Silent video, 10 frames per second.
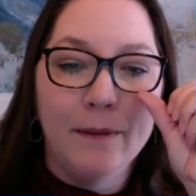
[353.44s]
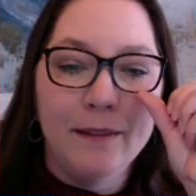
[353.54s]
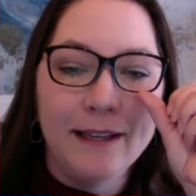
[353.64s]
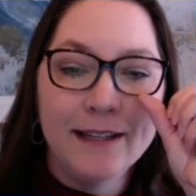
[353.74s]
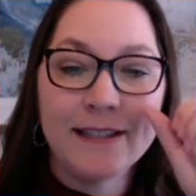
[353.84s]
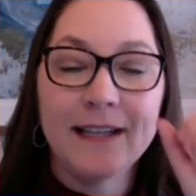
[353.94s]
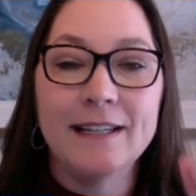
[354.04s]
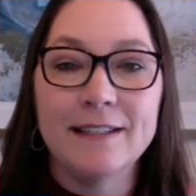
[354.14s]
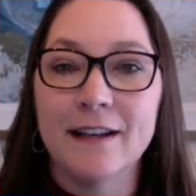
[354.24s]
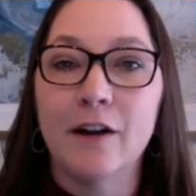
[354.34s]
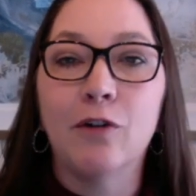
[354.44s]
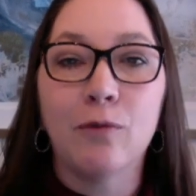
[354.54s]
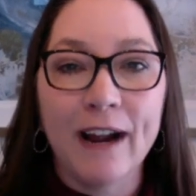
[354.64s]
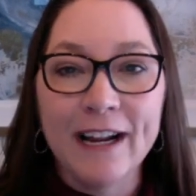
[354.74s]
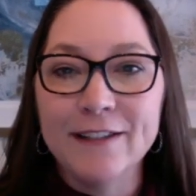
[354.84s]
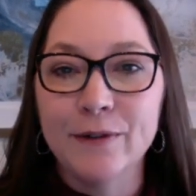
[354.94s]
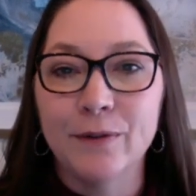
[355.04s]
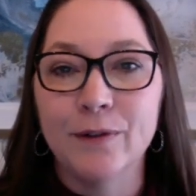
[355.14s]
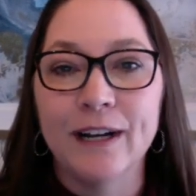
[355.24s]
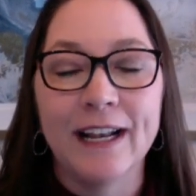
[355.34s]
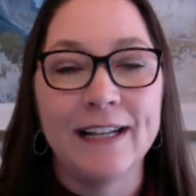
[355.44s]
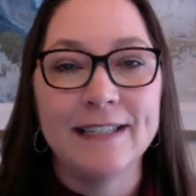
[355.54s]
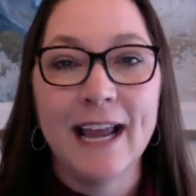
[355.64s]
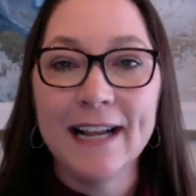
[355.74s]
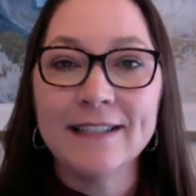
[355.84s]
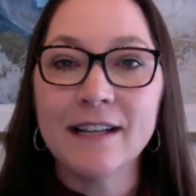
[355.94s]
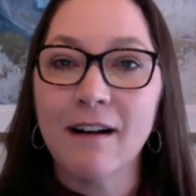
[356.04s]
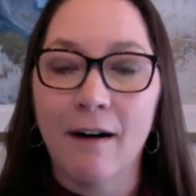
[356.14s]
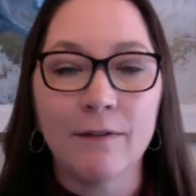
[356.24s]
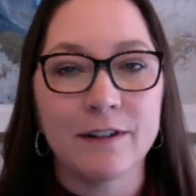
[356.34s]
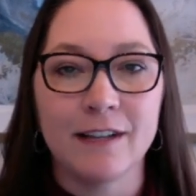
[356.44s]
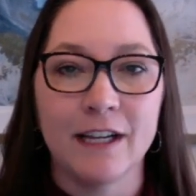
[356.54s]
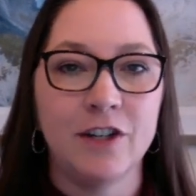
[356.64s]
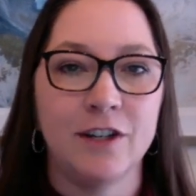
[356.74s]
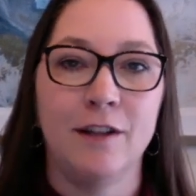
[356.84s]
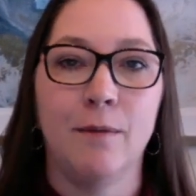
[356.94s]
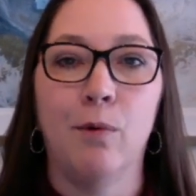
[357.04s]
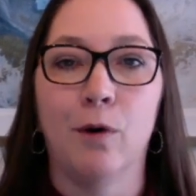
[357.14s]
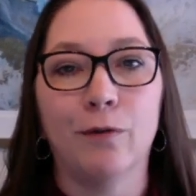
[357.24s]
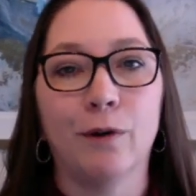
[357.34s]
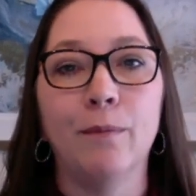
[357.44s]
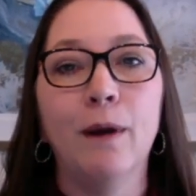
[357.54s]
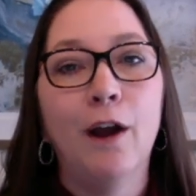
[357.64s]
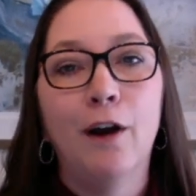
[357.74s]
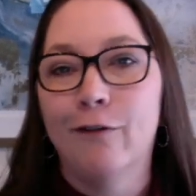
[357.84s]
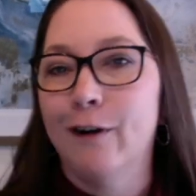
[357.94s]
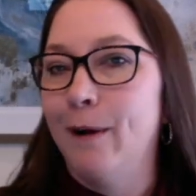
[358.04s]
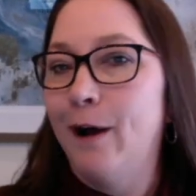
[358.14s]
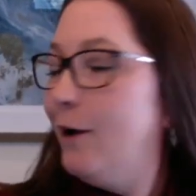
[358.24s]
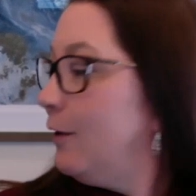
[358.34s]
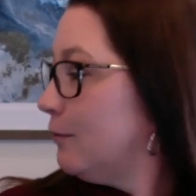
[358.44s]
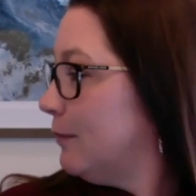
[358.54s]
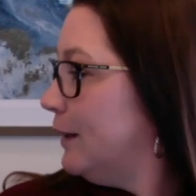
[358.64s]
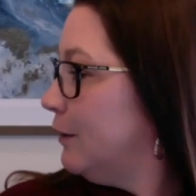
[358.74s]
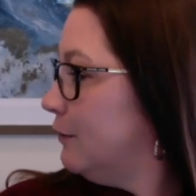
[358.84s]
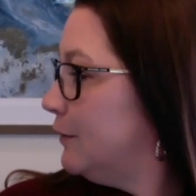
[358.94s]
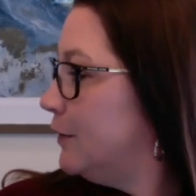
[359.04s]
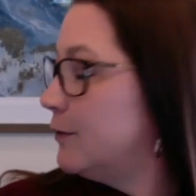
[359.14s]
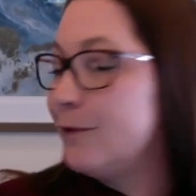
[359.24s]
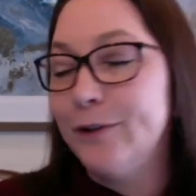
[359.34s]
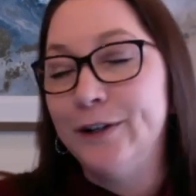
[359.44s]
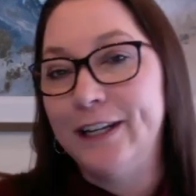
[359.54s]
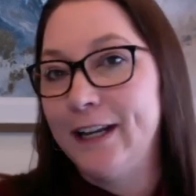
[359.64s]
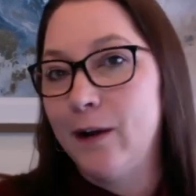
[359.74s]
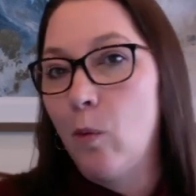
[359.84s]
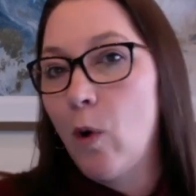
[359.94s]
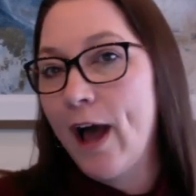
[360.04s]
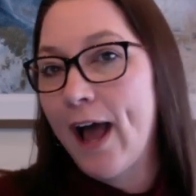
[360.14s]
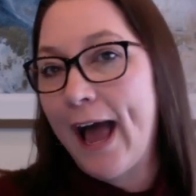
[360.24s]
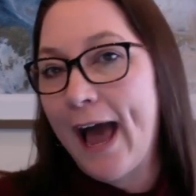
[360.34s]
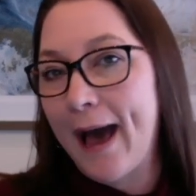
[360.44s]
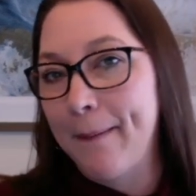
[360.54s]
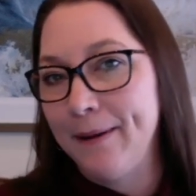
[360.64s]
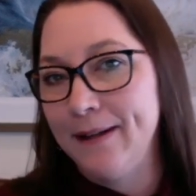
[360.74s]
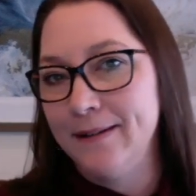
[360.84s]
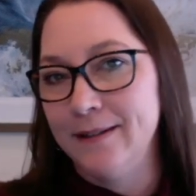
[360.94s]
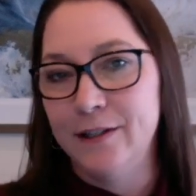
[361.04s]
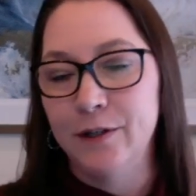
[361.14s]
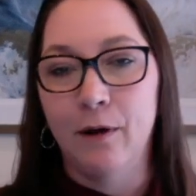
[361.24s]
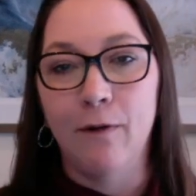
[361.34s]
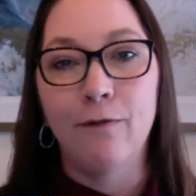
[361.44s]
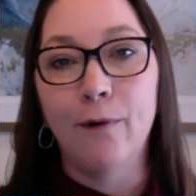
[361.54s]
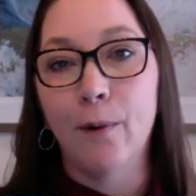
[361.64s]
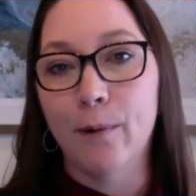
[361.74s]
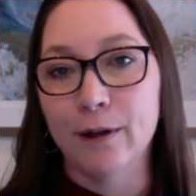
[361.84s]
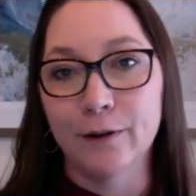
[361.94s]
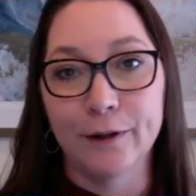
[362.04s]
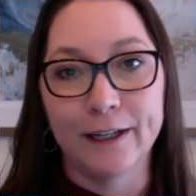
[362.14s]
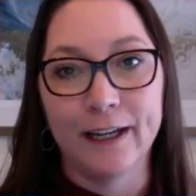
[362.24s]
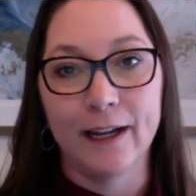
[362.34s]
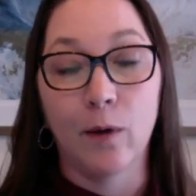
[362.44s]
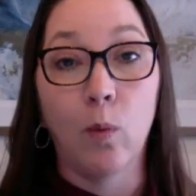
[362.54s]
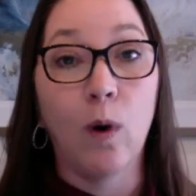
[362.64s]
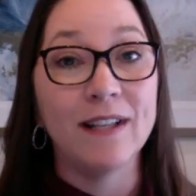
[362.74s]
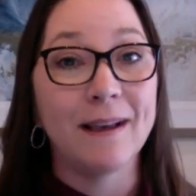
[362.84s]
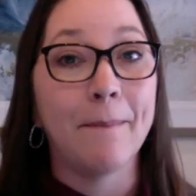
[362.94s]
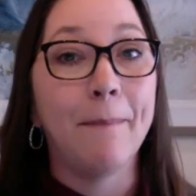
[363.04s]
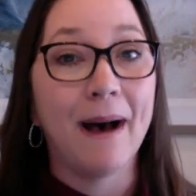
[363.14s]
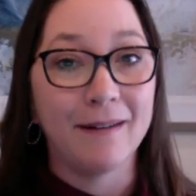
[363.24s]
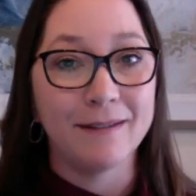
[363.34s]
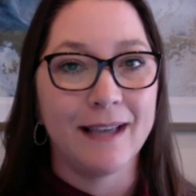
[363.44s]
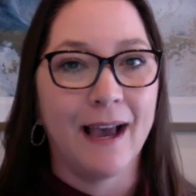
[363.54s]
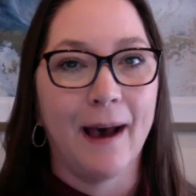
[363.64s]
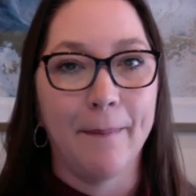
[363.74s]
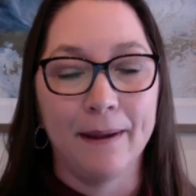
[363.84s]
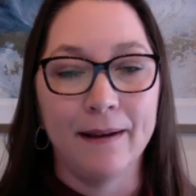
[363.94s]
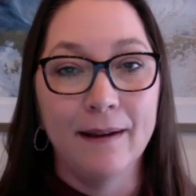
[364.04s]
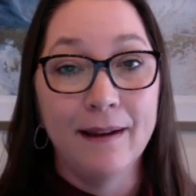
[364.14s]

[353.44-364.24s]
This is a great tool, and it takes the conversation in the boardroom from a rear view looking what happened to a forward looking what's about happen.